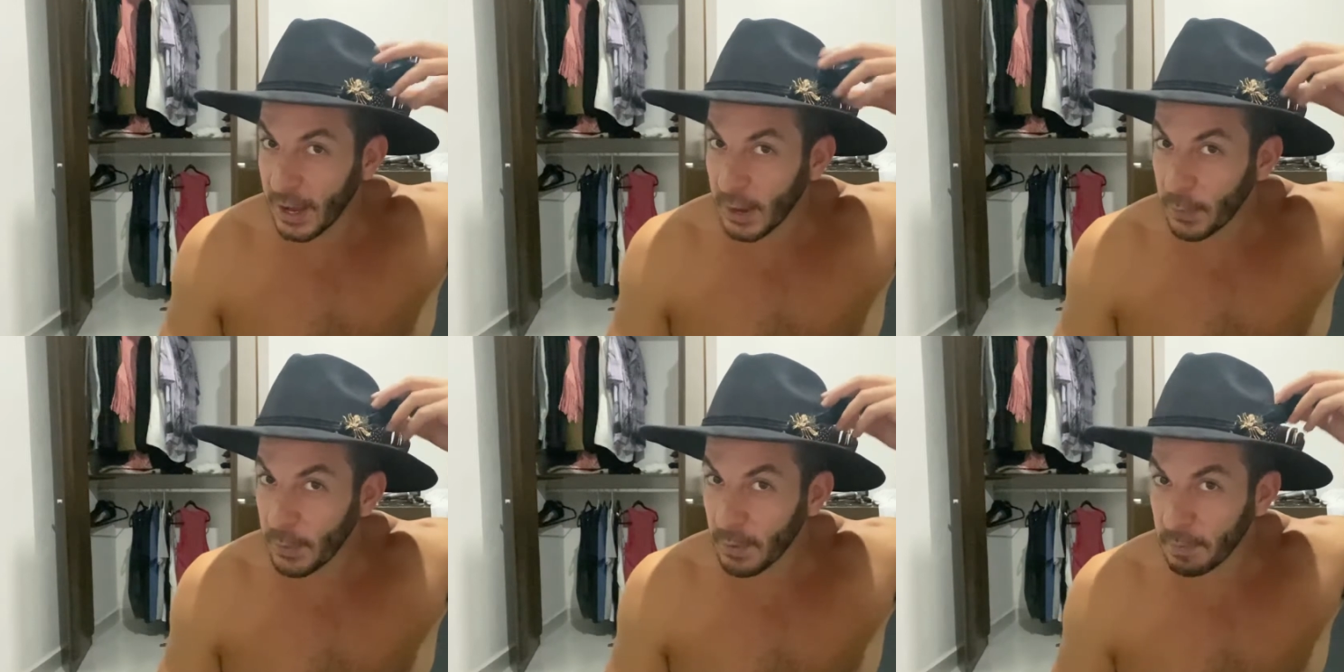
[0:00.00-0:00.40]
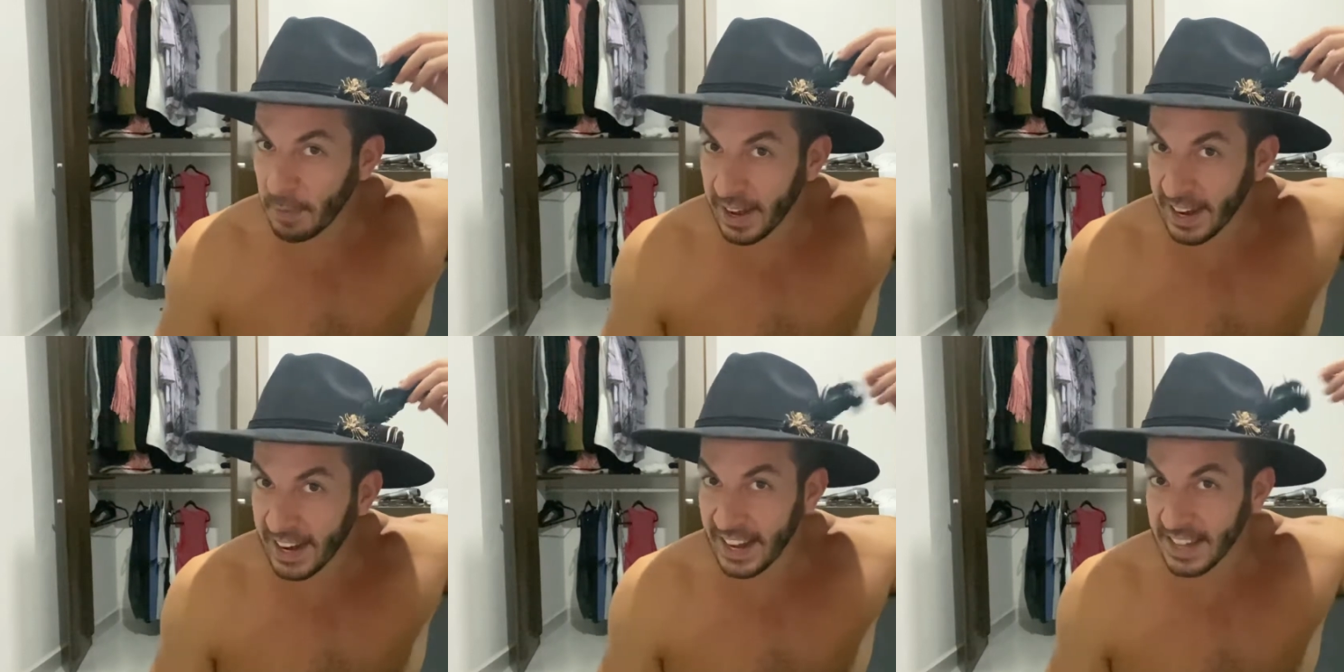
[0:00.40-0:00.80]
with my
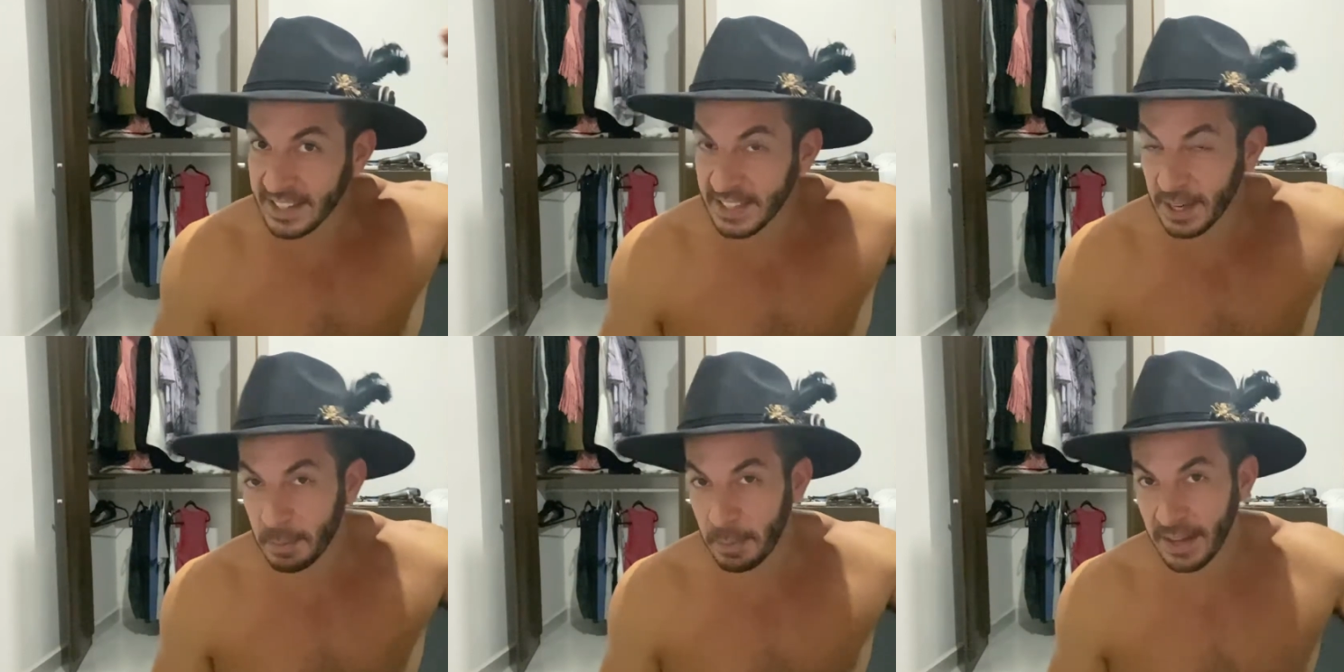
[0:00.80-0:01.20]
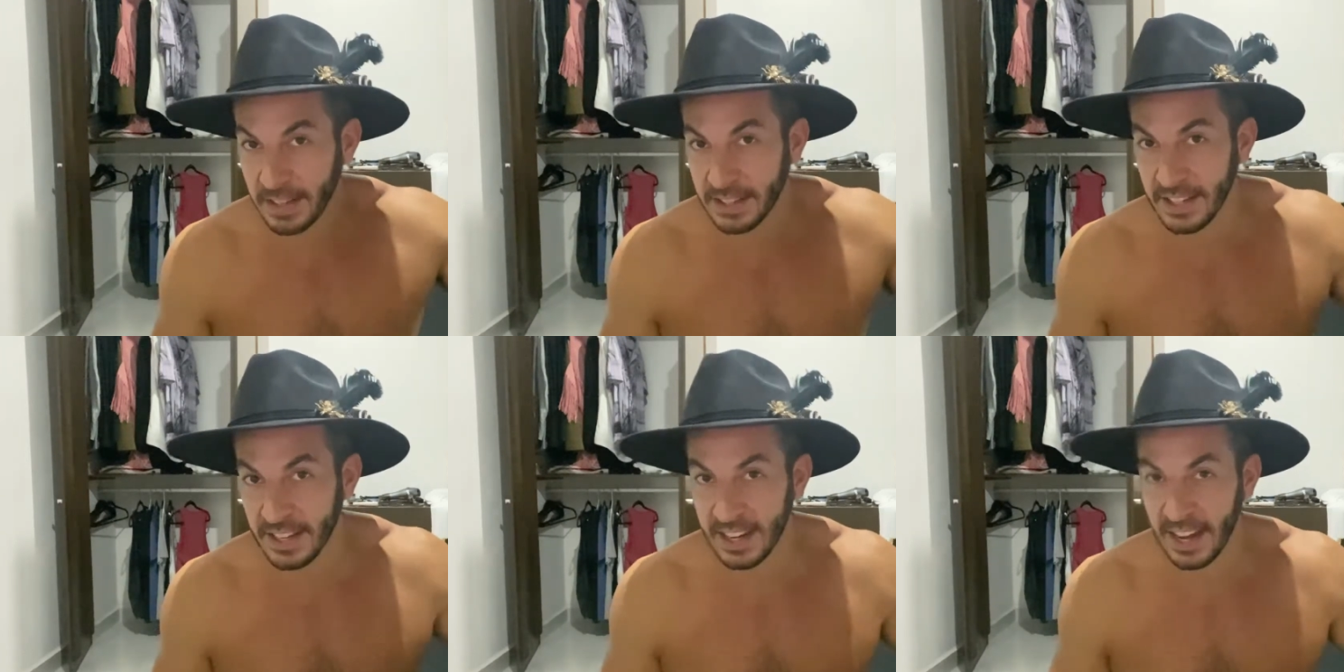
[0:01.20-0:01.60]
classic
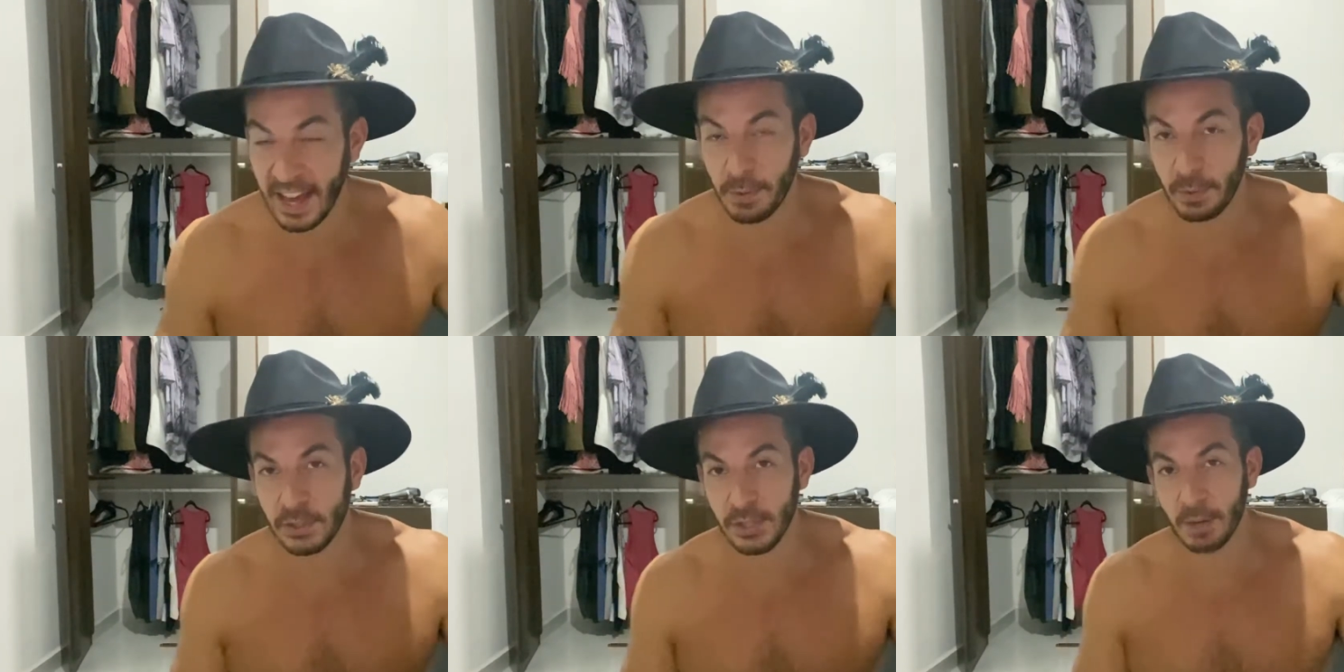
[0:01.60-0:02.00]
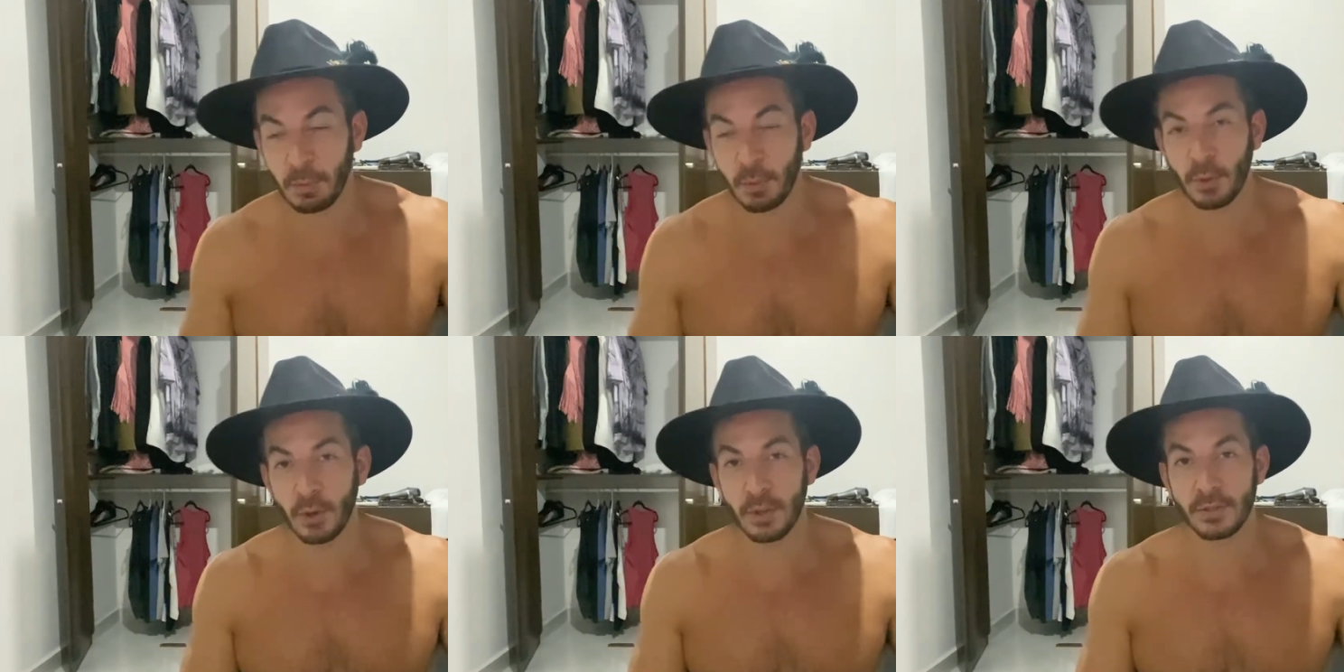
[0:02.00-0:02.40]
Mexican hat, which I
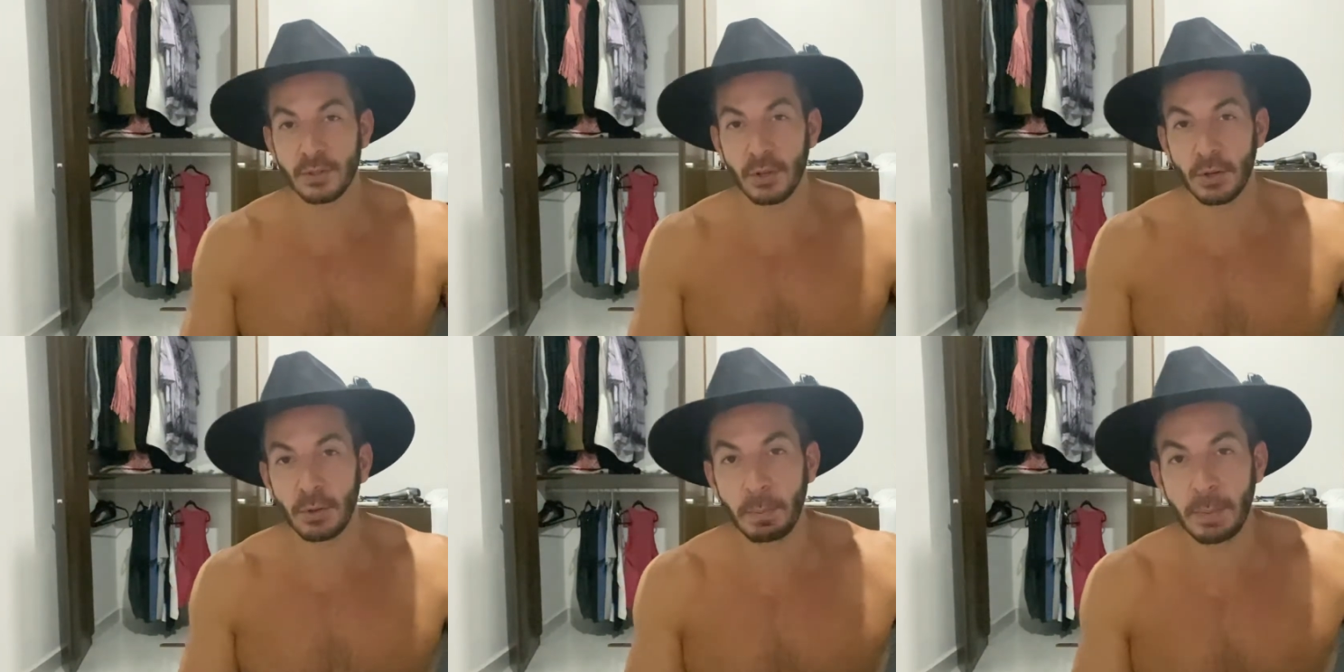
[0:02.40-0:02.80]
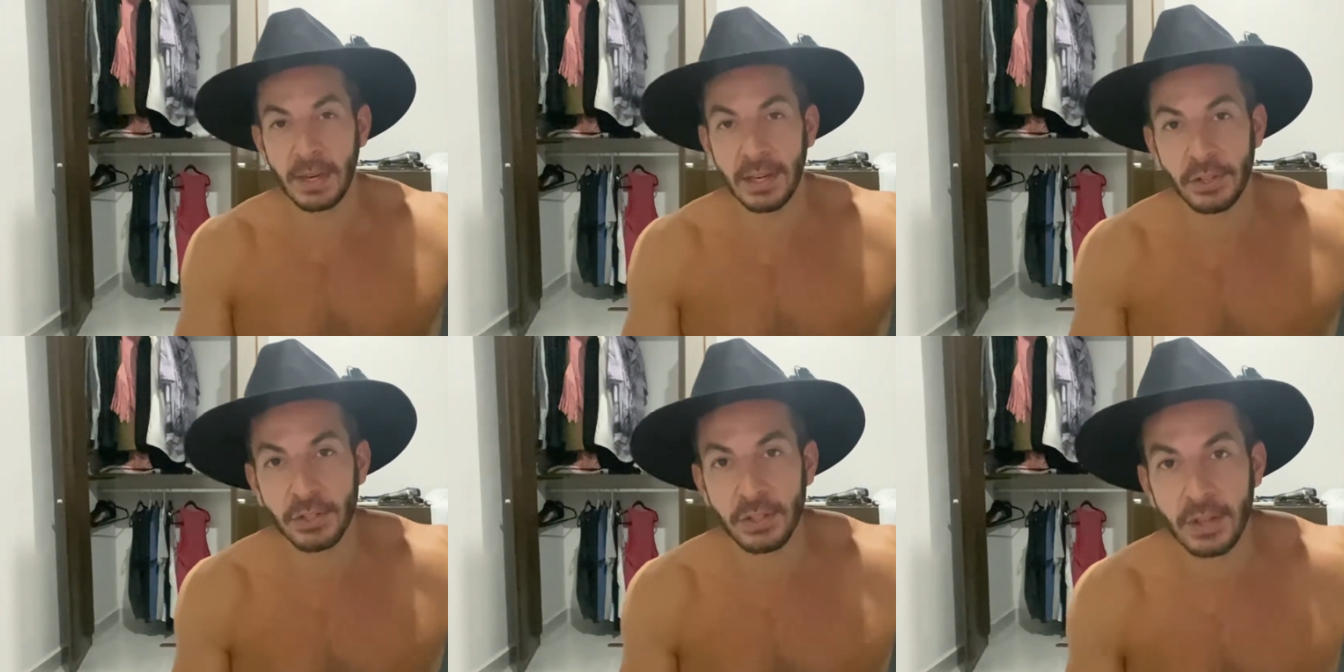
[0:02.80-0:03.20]
bought on Tulum
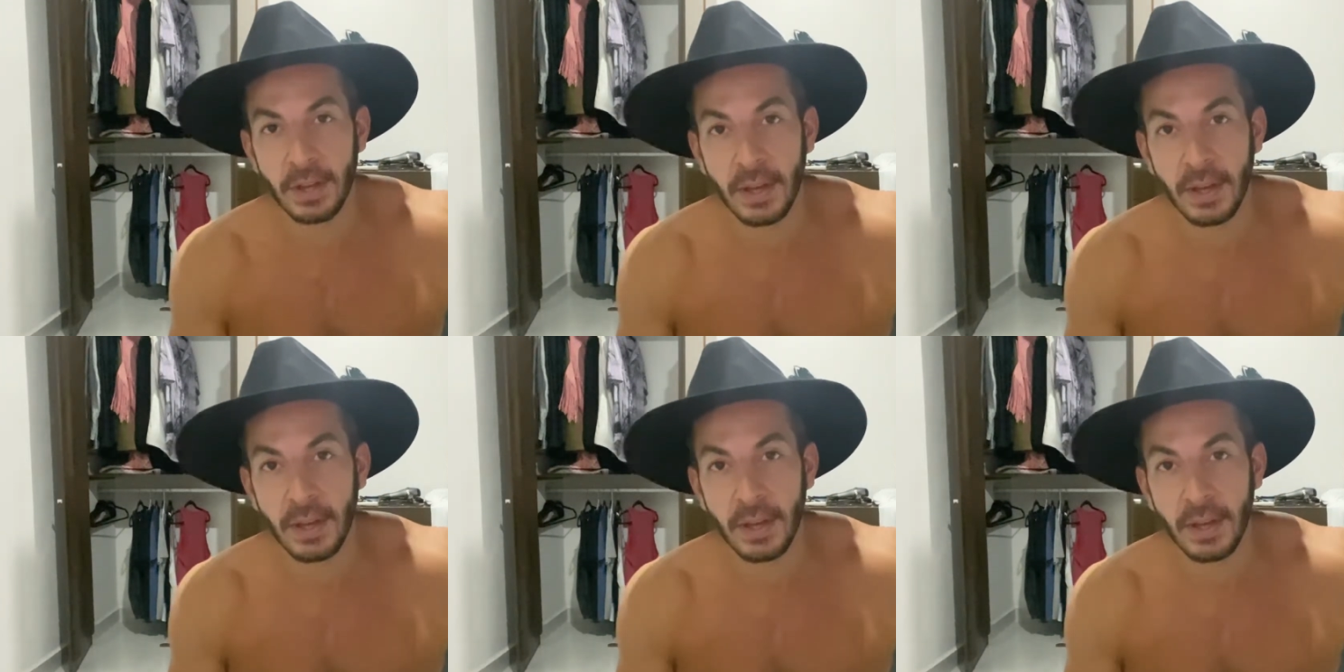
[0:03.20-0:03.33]
Beach.